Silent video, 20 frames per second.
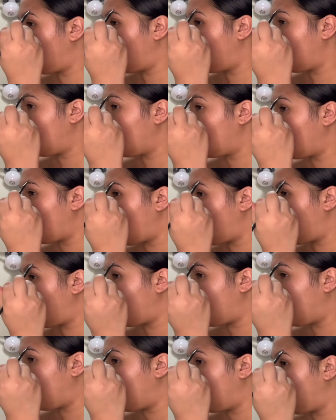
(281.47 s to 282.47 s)
If you watch my
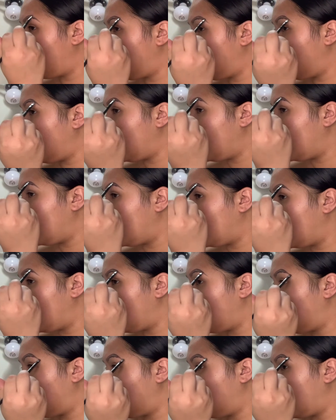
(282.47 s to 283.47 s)
previous video,
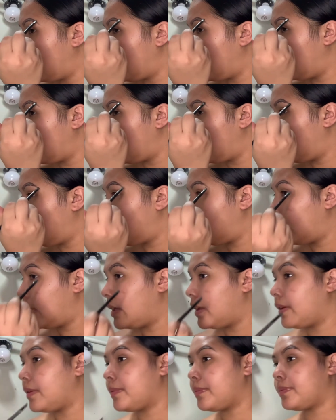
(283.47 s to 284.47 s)
you know that the
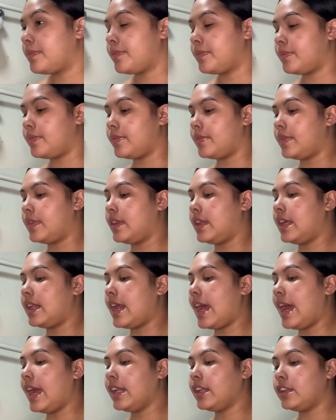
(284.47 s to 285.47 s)
other
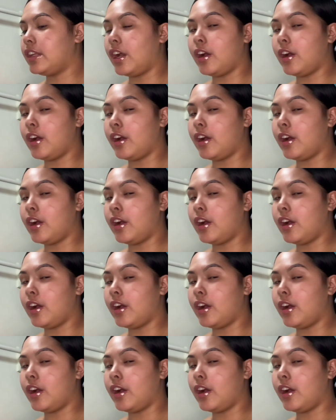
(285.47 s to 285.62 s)
eyebrow